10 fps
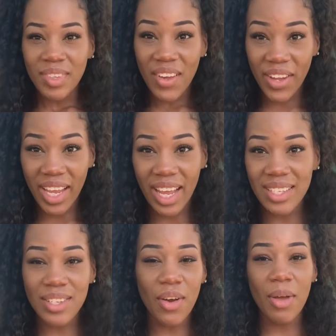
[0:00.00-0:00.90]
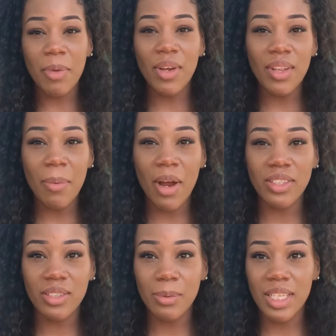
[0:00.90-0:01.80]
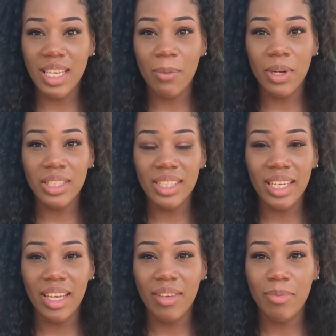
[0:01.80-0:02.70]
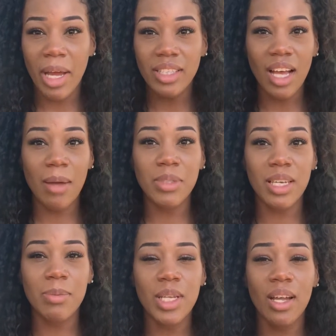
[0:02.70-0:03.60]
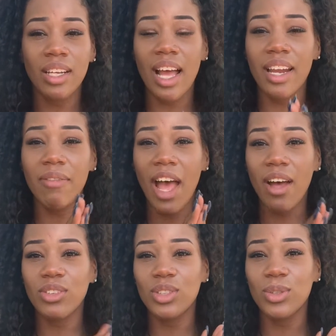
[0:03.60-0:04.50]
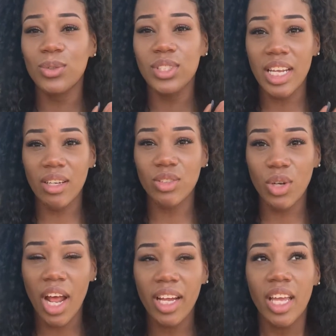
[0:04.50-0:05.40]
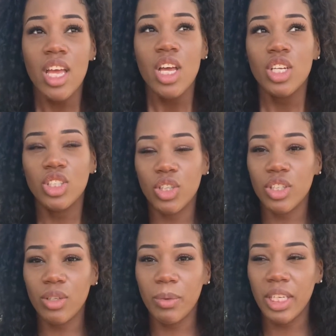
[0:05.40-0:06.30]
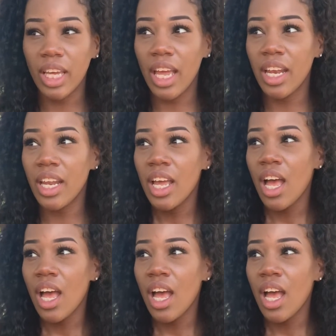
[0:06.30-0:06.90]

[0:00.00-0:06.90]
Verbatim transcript: Okay guys, so I'm here at the park just because I wanted to give my top tips on kind of how to stay on track during the weekend.